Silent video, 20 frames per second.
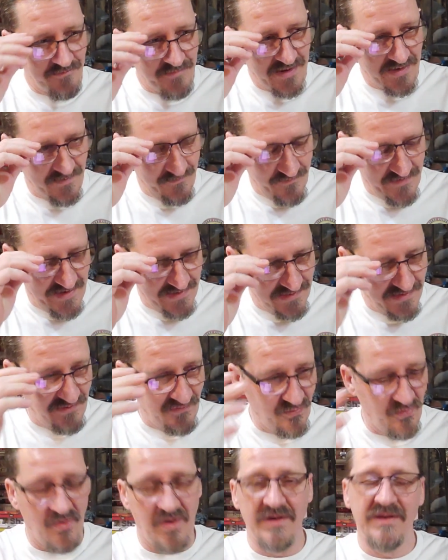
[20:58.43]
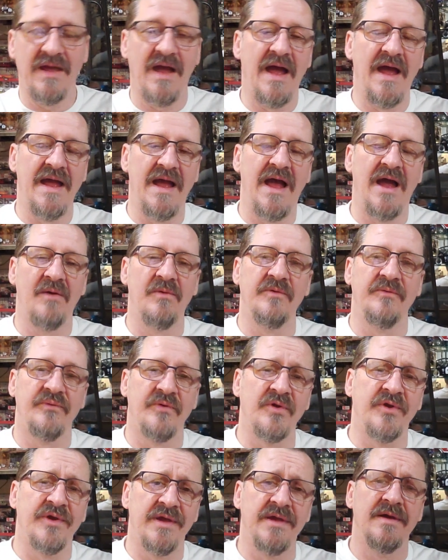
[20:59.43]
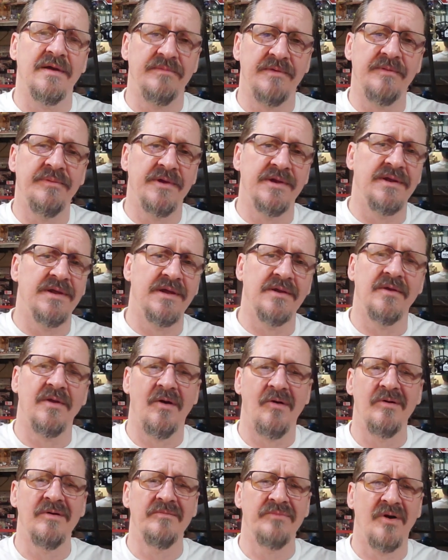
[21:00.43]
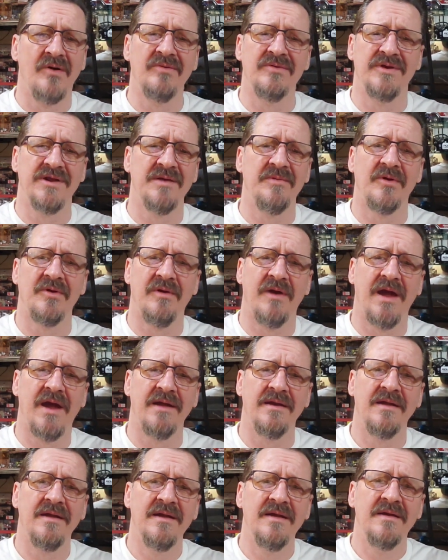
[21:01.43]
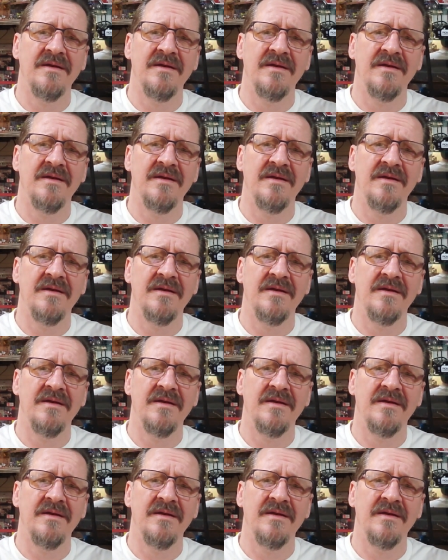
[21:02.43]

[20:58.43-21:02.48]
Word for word: Matter of fact, he's one guy I would forgive if he did go and vote Democrat